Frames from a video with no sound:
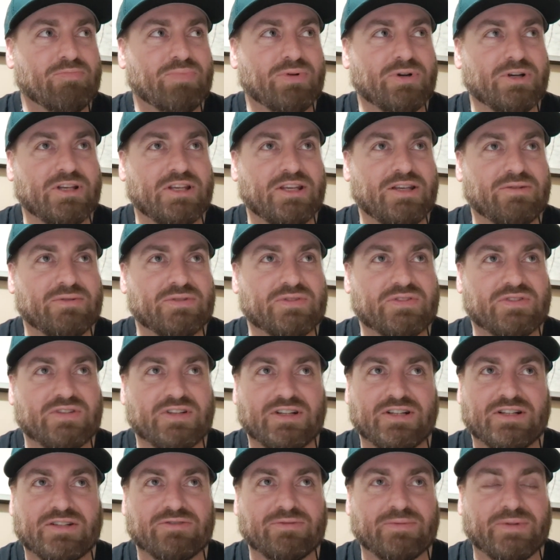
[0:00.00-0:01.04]
But he was
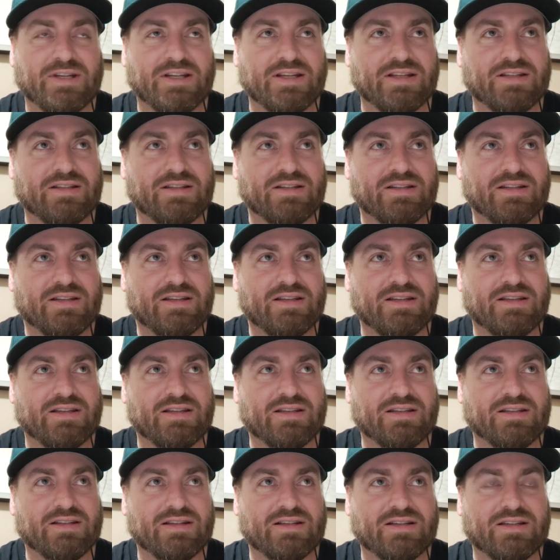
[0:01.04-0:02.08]
tough, man,
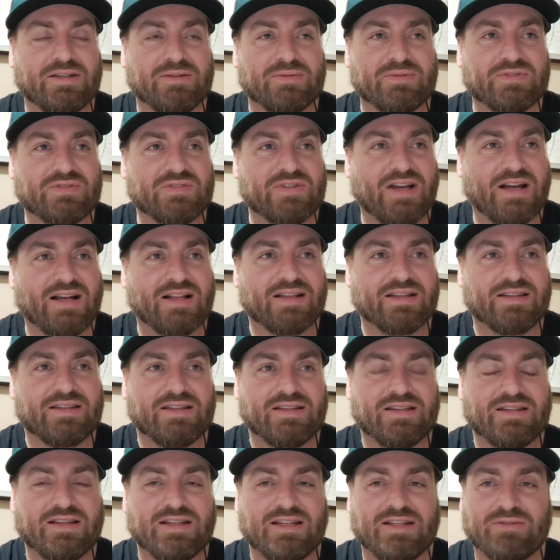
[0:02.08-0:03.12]
and uh, he was
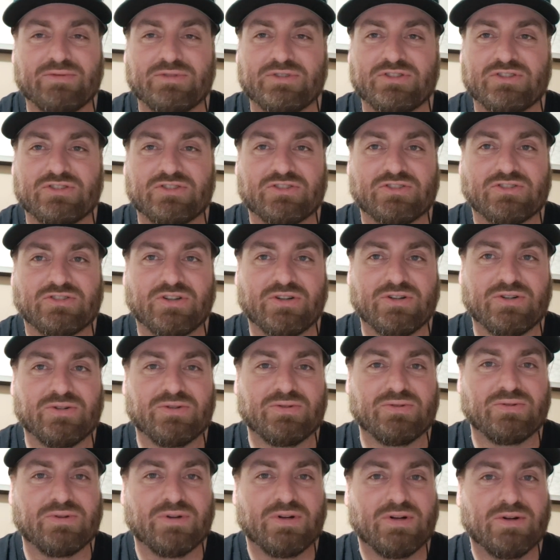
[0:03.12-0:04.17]
talented, and he was just
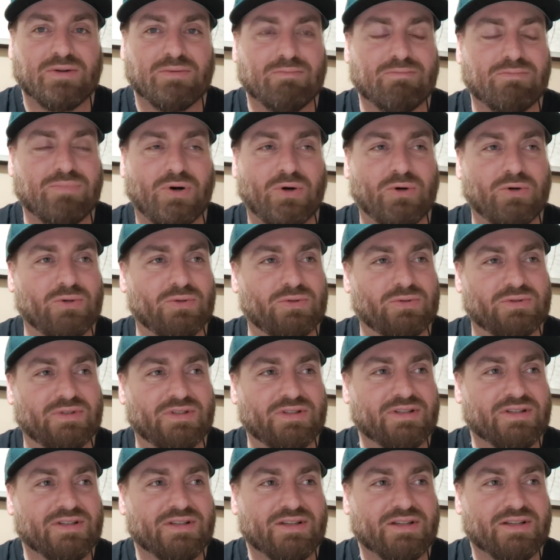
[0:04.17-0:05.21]
so bold.
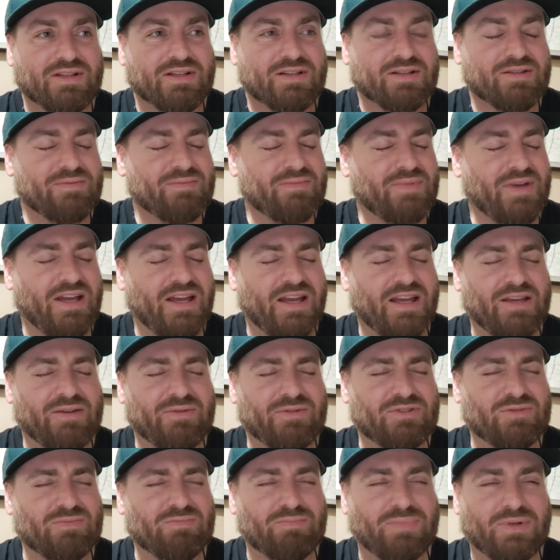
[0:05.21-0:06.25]
Man, he
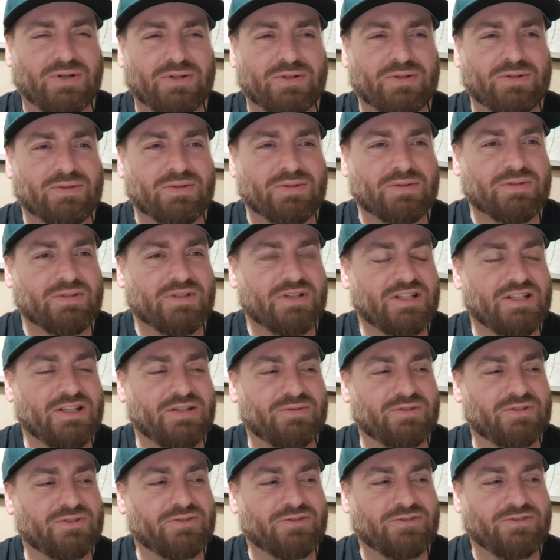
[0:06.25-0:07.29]
was bold, and he
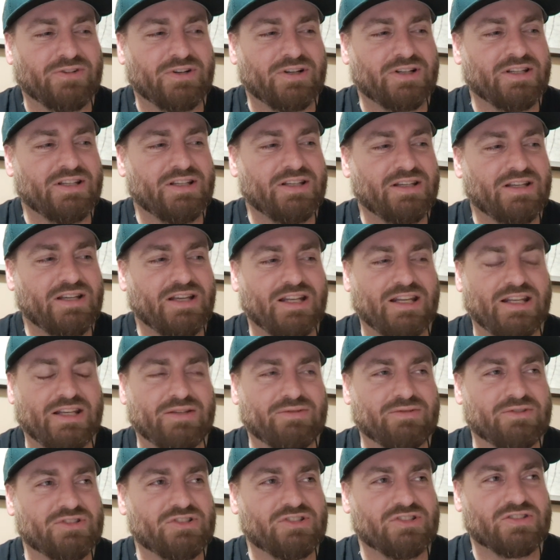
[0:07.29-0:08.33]
was funny, and he
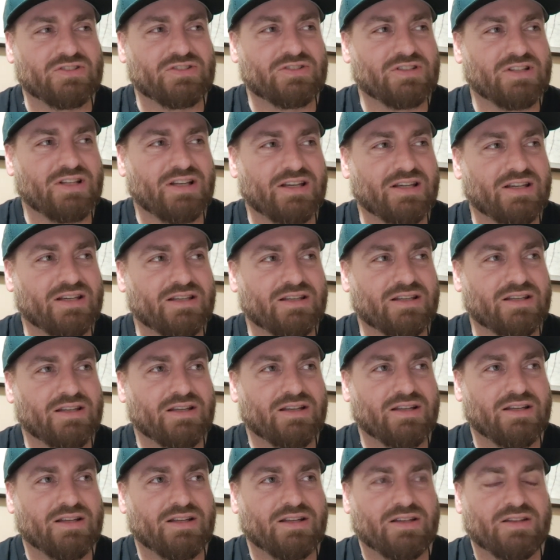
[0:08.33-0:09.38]
was just like
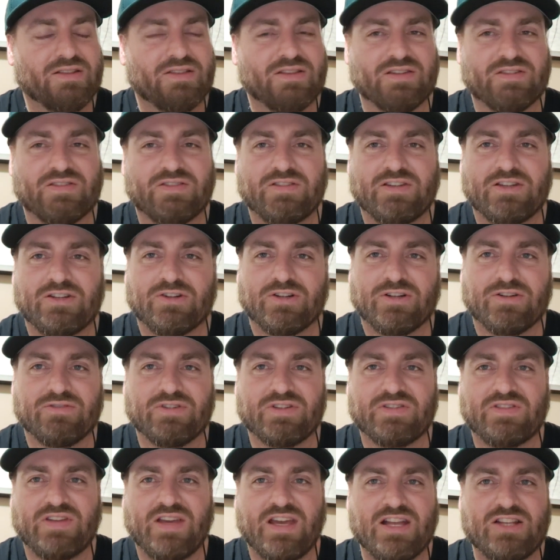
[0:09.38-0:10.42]
the center of
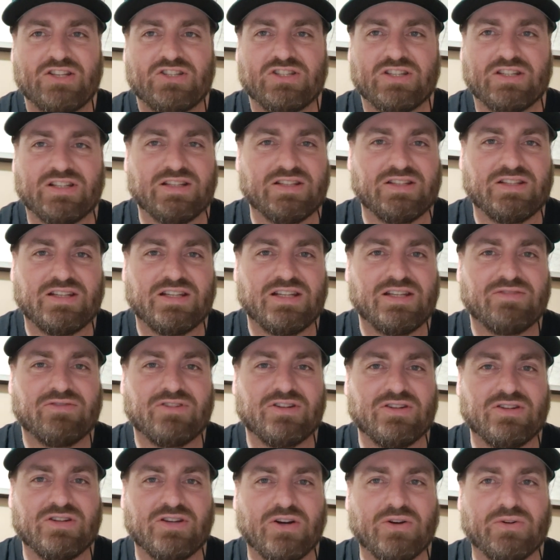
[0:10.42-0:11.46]
attention and didn't
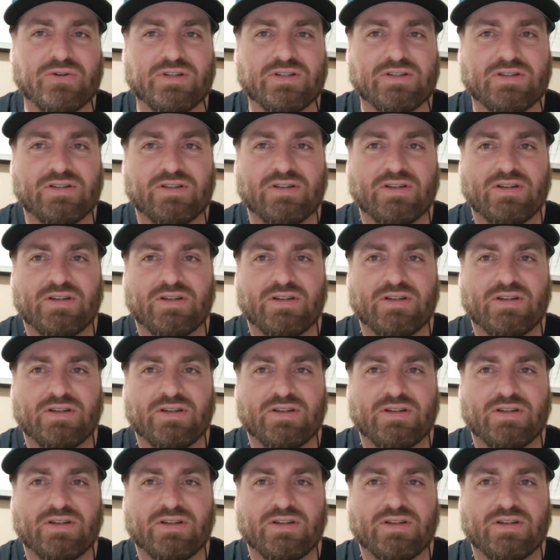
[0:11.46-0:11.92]
even know it.